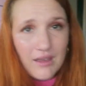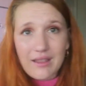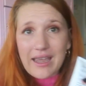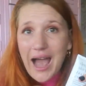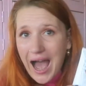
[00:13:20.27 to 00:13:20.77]

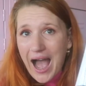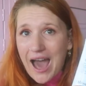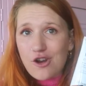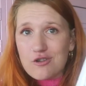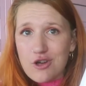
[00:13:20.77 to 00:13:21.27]
Like,
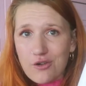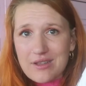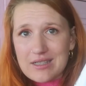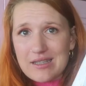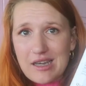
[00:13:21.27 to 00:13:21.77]
I don't know if
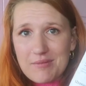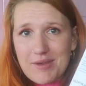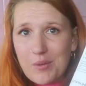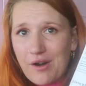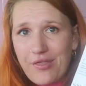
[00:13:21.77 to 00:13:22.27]
this is gonna
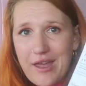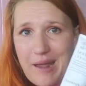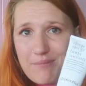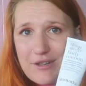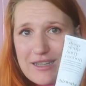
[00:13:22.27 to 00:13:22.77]
be worth it.
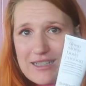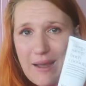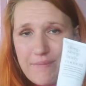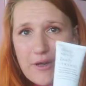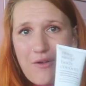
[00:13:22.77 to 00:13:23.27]
I'm pretty
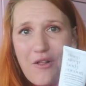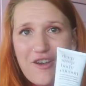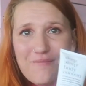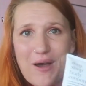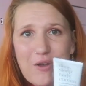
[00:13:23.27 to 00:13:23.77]
skeptical
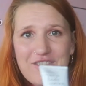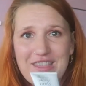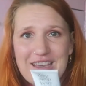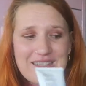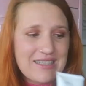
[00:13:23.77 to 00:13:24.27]
about
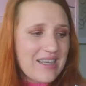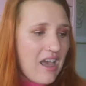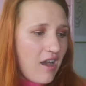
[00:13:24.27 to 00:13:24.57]
this.